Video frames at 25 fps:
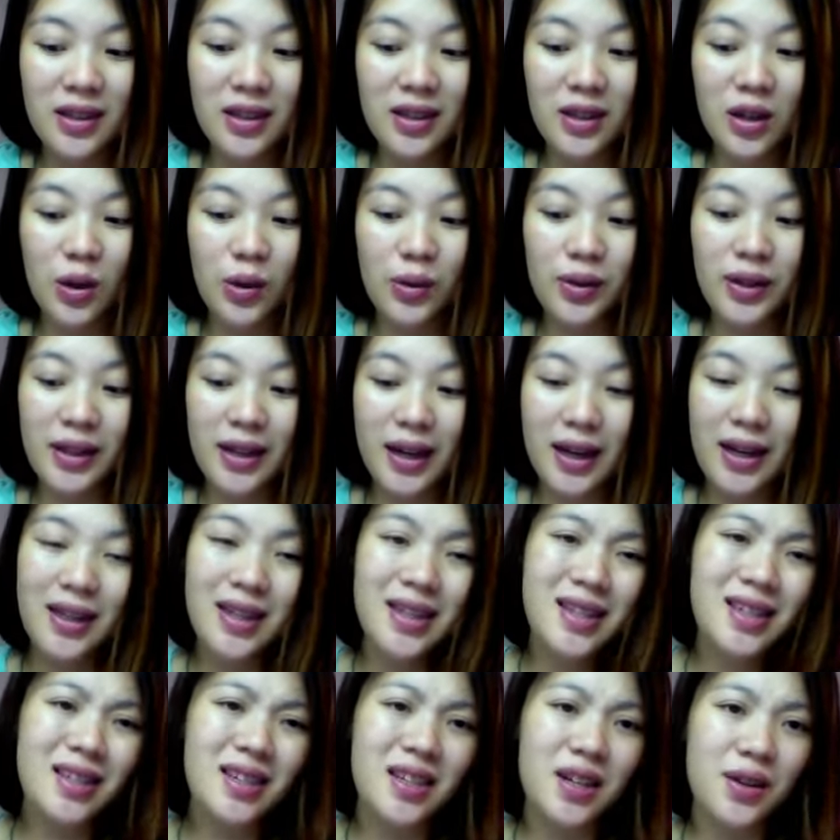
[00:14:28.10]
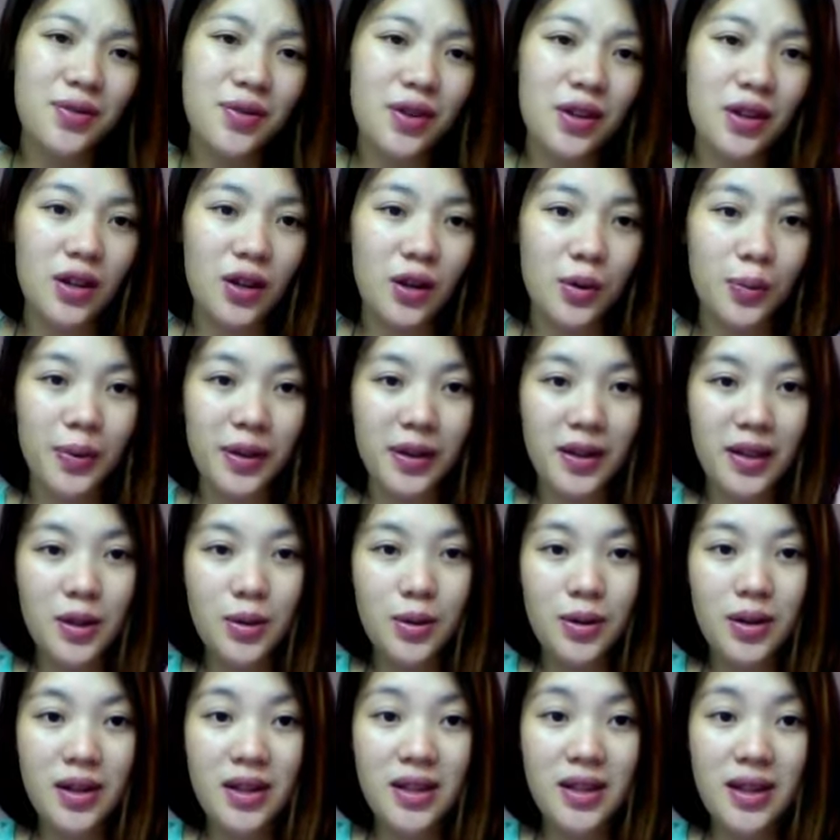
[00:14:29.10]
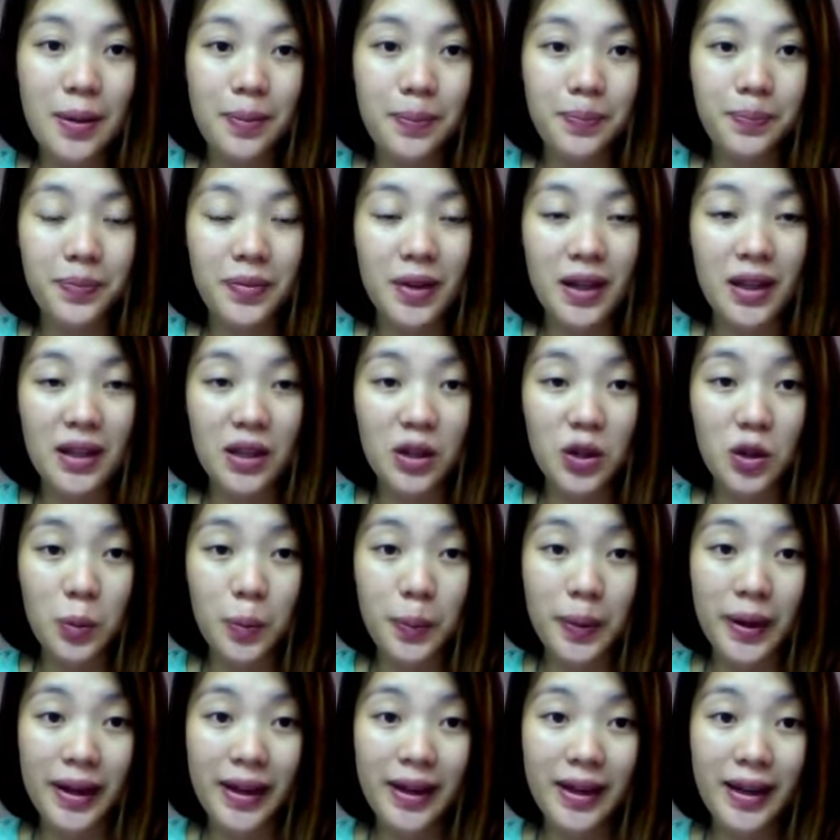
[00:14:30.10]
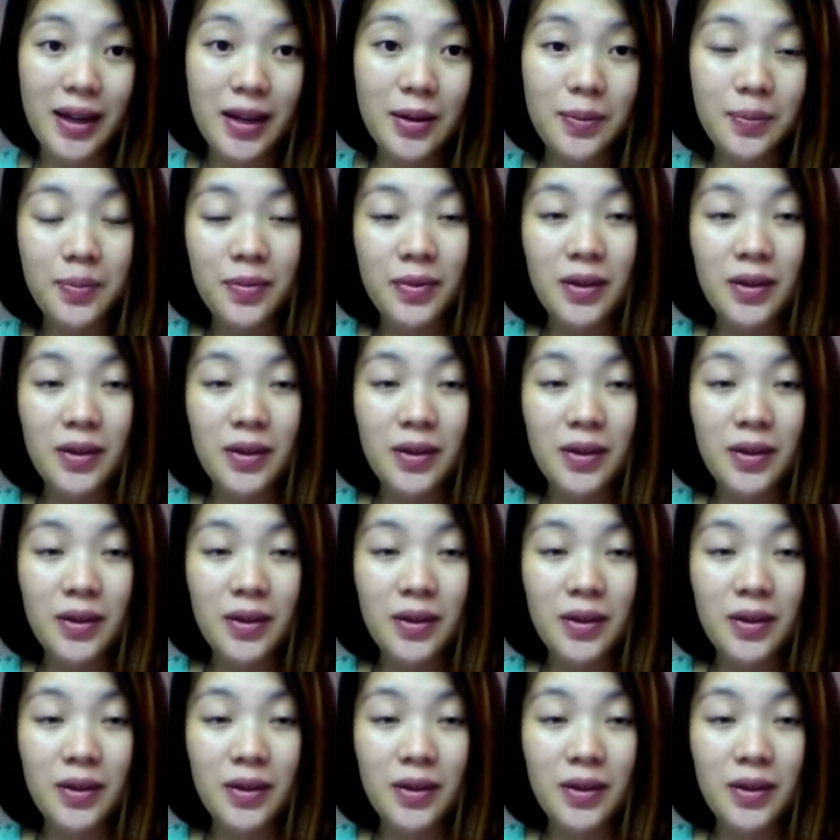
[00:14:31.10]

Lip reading: Well, the colors are different though, but this one is a little pinker,